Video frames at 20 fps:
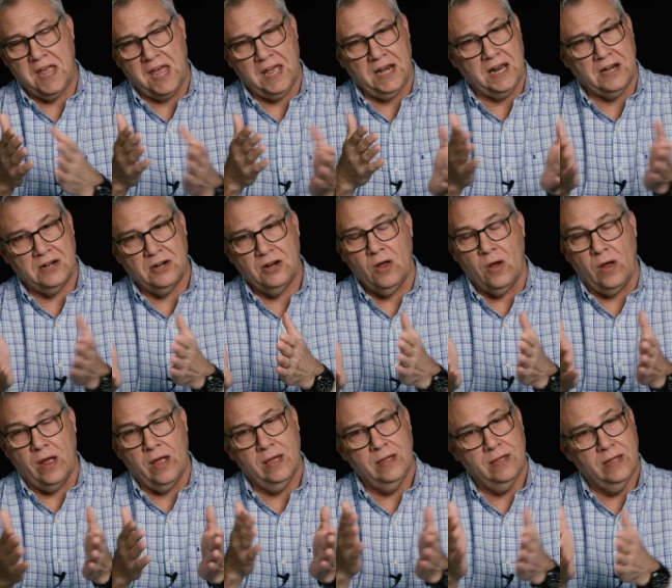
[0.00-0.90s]
and I don't know.
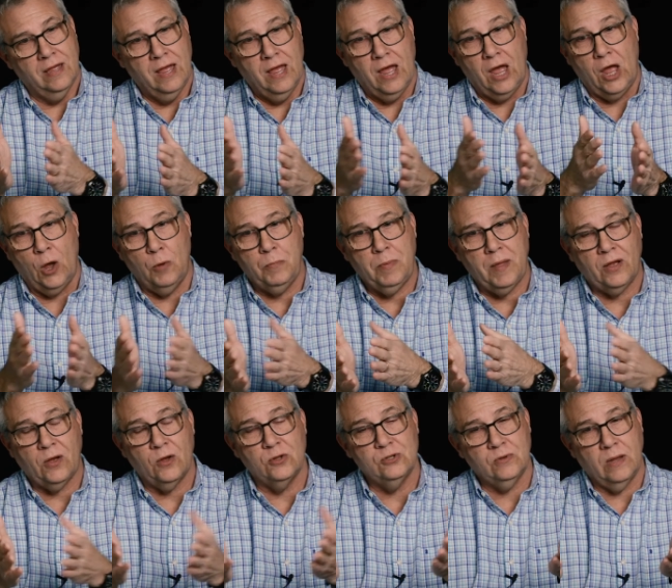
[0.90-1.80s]
I hope that
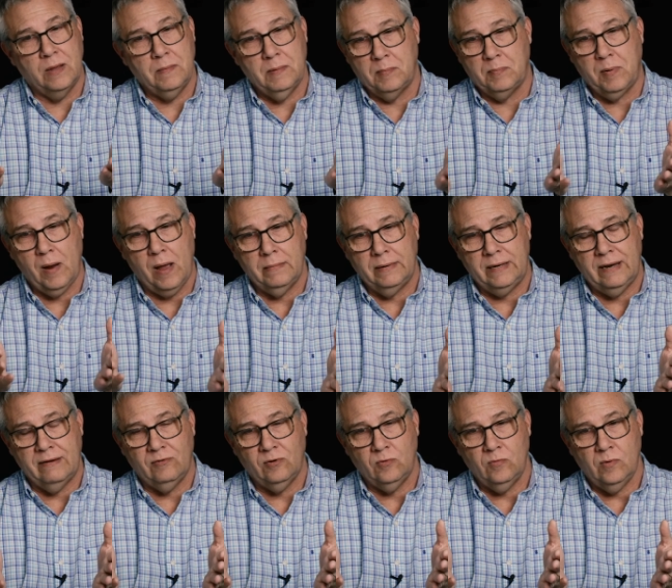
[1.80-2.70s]
goes away, but it probably
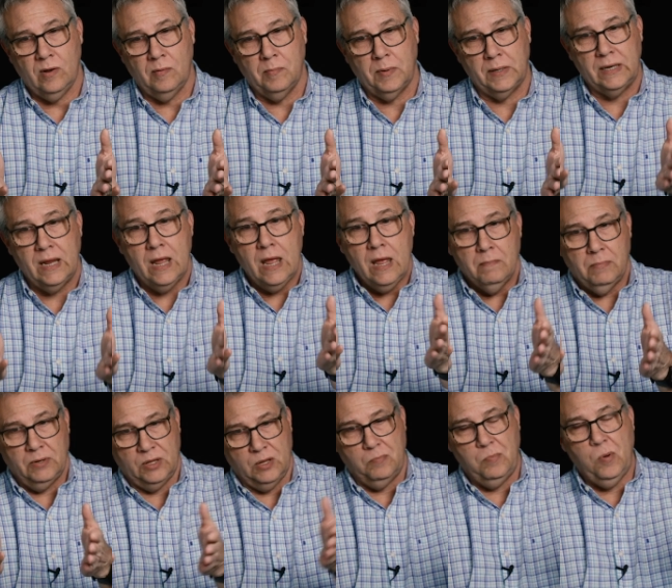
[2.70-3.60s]
never will. But
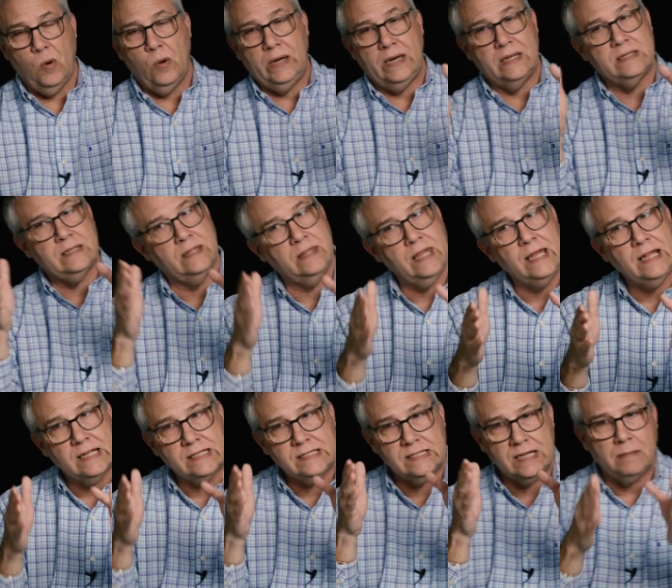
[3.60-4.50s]
but the point is, I
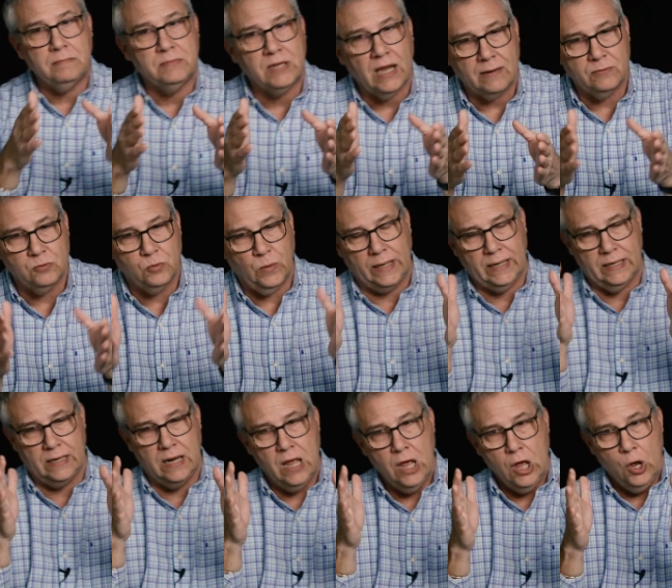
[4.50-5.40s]
think that sometimes we
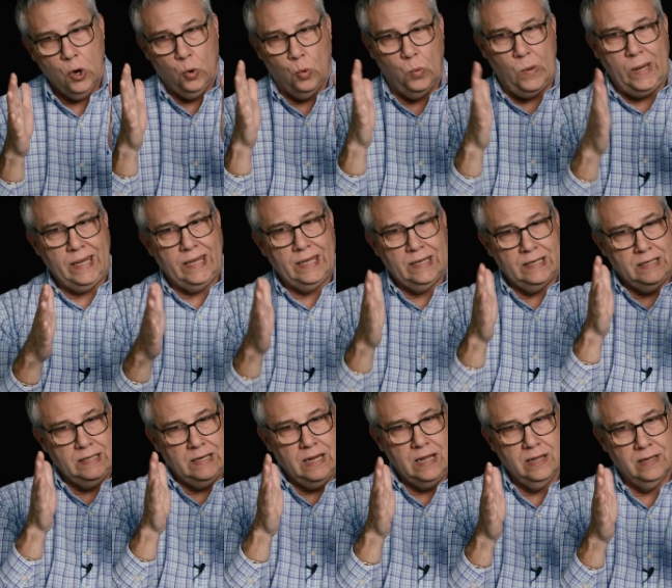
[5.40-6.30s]
can we
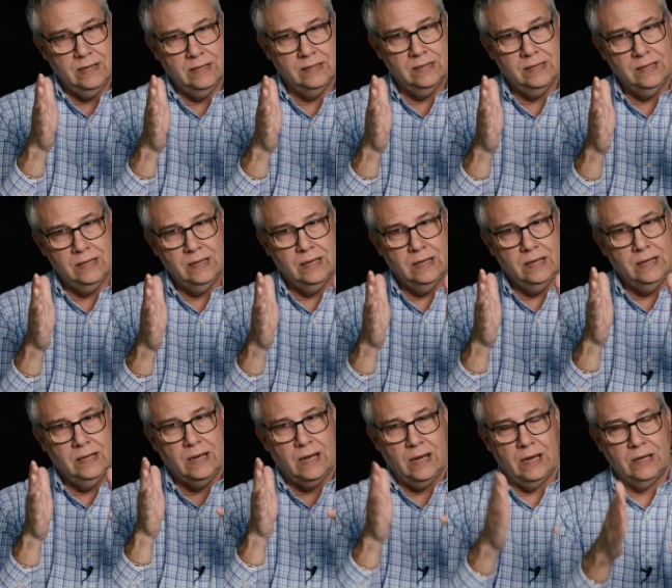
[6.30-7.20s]
can
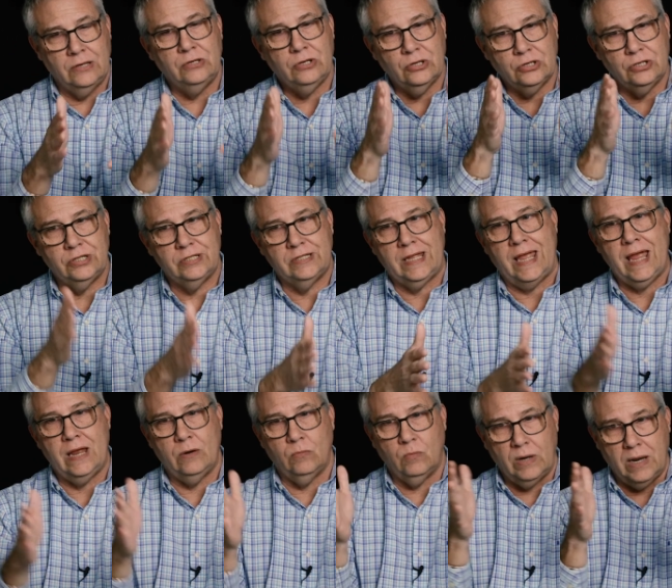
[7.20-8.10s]

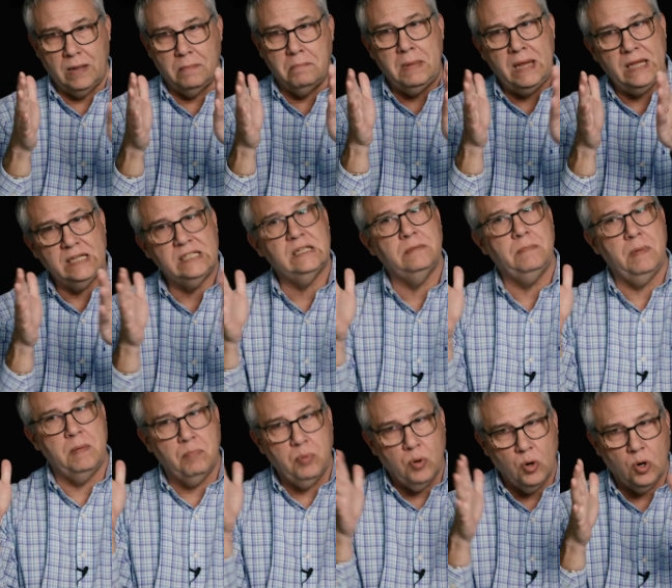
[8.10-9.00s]
understand what it means to
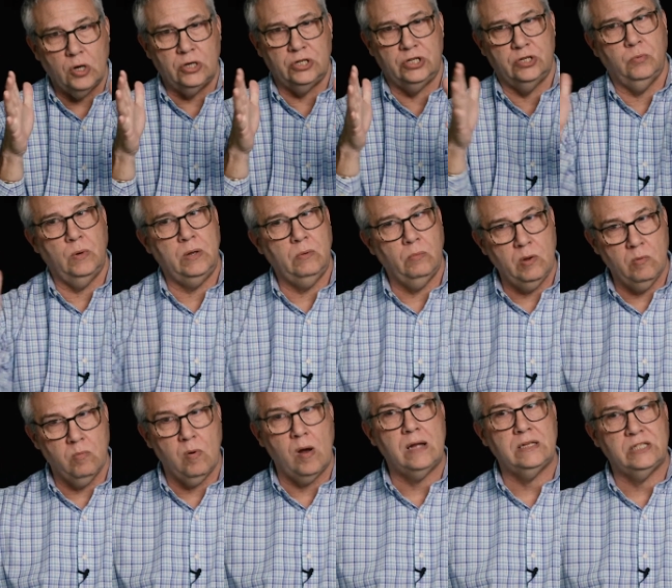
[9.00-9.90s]
be pushed. We, we
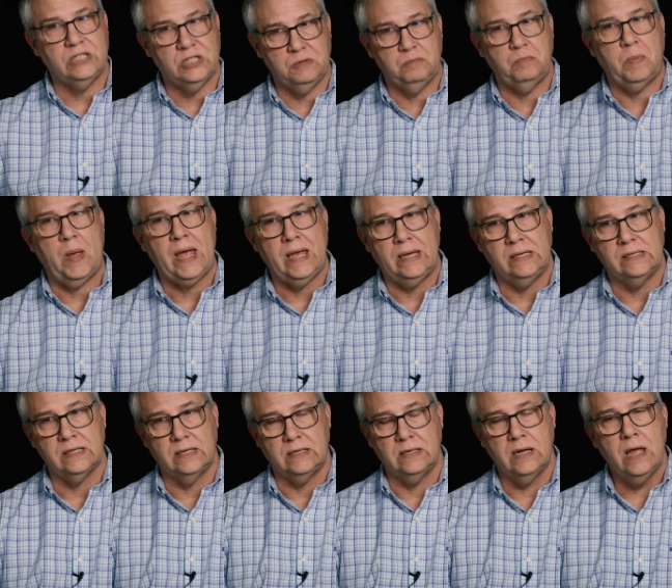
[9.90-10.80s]
want
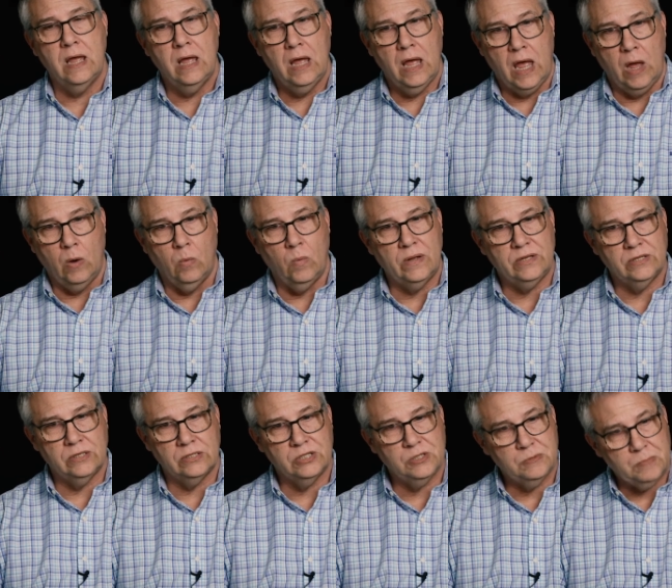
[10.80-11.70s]
space, and, and
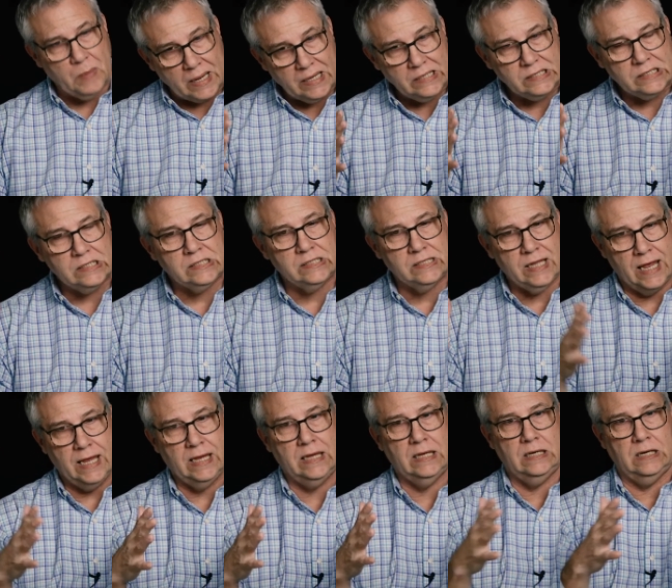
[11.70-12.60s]
when space is
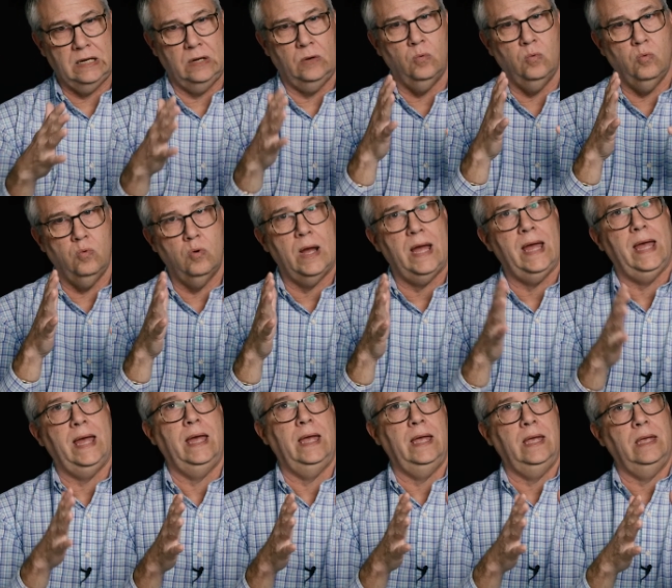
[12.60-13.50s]
taken
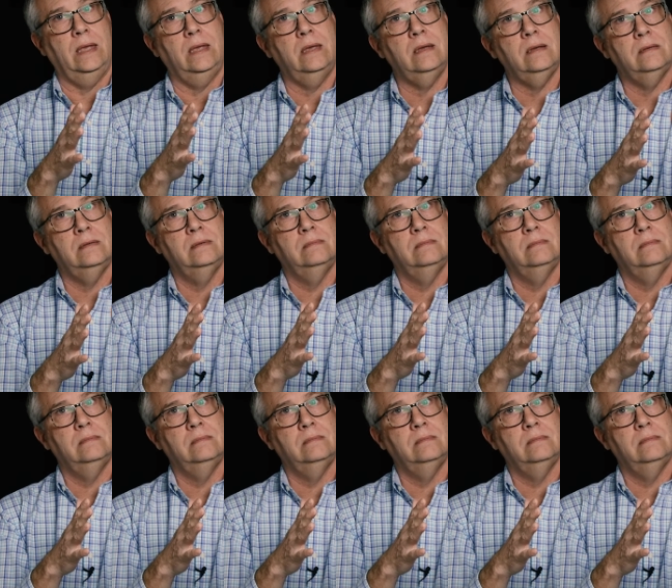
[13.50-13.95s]
away,